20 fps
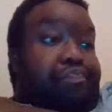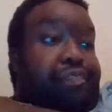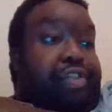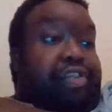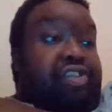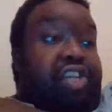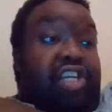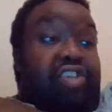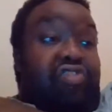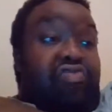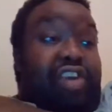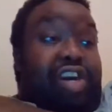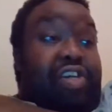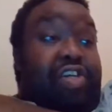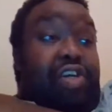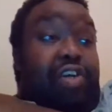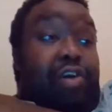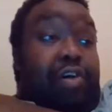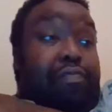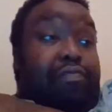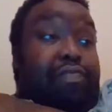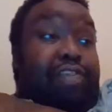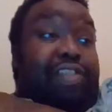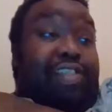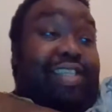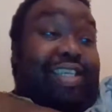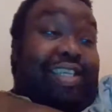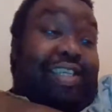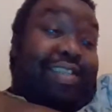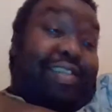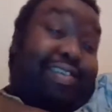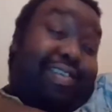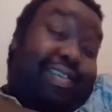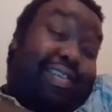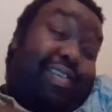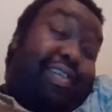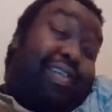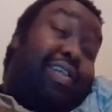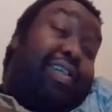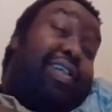They changed around a lot of the
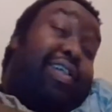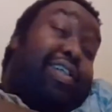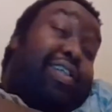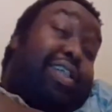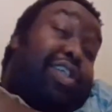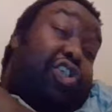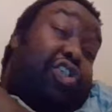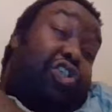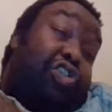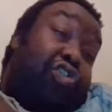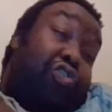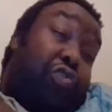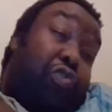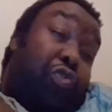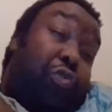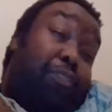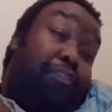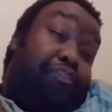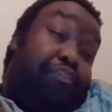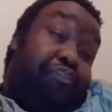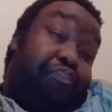scenes that you saw.